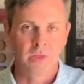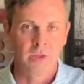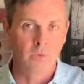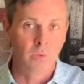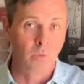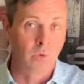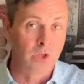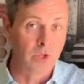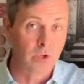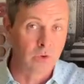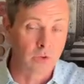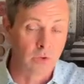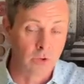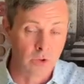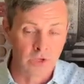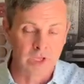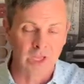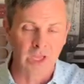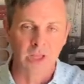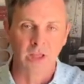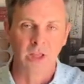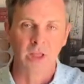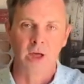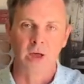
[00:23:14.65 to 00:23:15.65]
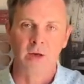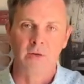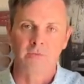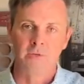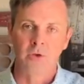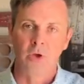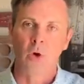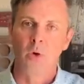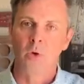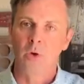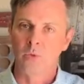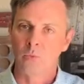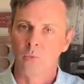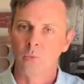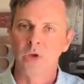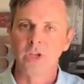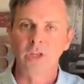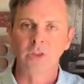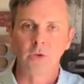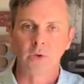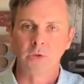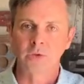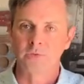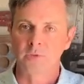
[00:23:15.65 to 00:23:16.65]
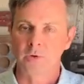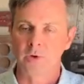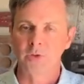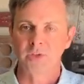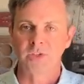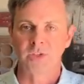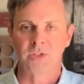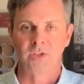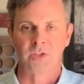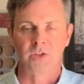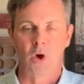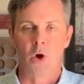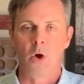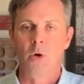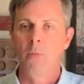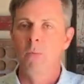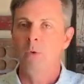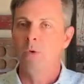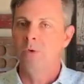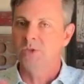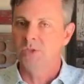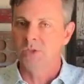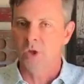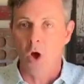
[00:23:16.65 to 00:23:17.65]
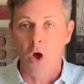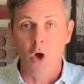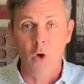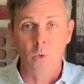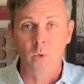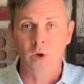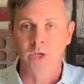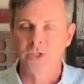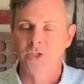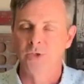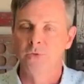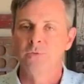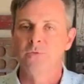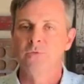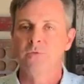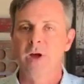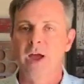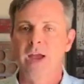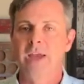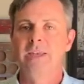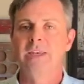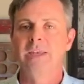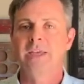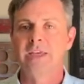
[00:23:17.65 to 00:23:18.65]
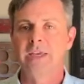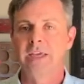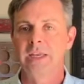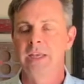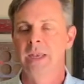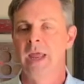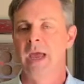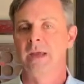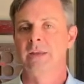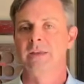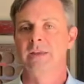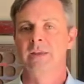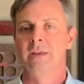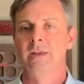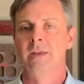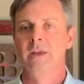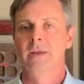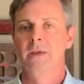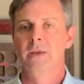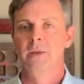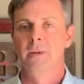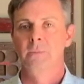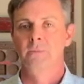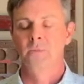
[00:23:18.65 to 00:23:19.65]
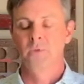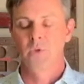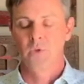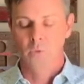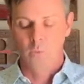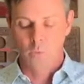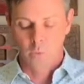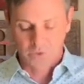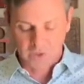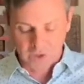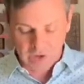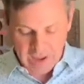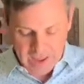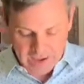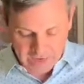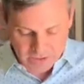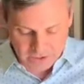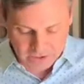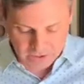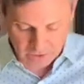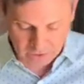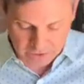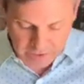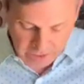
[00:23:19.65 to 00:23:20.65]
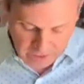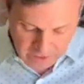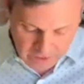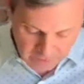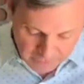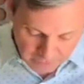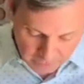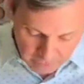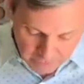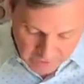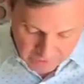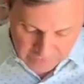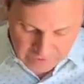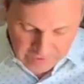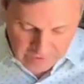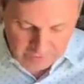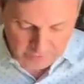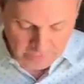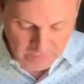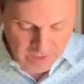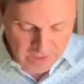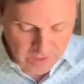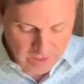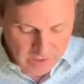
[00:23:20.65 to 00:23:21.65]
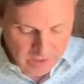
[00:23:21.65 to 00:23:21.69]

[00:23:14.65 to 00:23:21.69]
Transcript: When you look at love, go and read those verses. Almost always you find it connected with an action. Okay, enough about that.